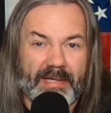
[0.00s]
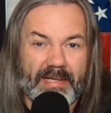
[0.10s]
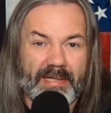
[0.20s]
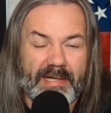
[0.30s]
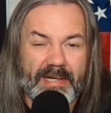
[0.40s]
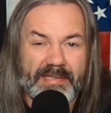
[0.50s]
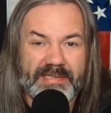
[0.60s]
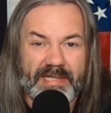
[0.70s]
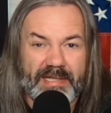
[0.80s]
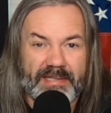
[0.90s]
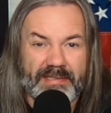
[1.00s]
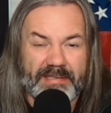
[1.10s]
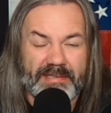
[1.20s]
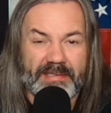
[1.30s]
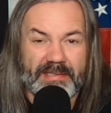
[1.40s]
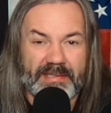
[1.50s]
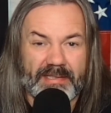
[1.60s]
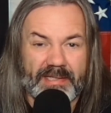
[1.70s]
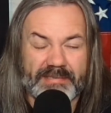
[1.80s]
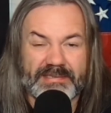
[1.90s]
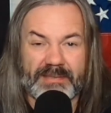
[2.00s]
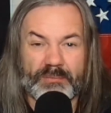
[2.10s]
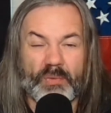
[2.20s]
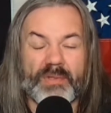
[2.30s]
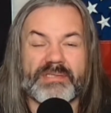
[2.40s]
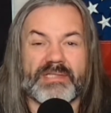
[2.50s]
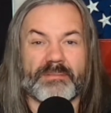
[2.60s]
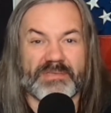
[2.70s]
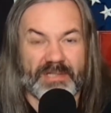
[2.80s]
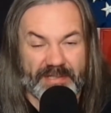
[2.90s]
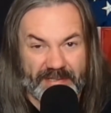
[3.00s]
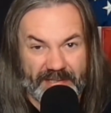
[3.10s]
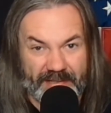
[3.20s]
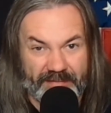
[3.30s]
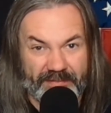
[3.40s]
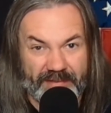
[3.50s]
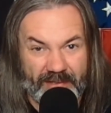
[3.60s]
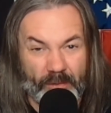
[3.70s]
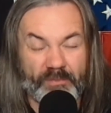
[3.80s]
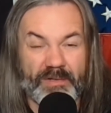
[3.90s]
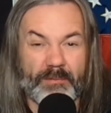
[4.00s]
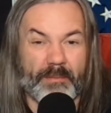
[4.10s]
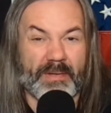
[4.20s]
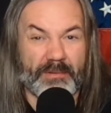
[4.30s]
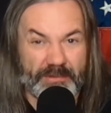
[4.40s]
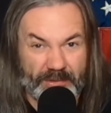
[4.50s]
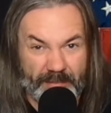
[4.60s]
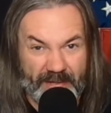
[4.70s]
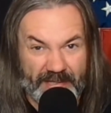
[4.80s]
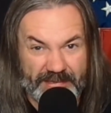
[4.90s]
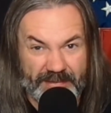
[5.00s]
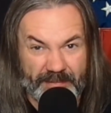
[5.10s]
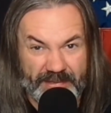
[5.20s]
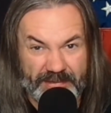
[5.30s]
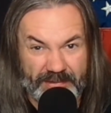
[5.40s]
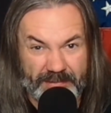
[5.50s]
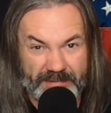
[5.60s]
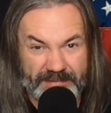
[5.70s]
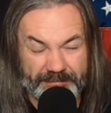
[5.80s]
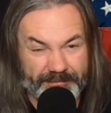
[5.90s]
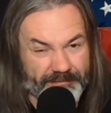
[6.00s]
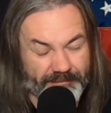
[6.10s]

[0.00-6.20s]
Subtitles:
I got to say, at some point, something's going to give. Hopefully, when we do make it to the midterms,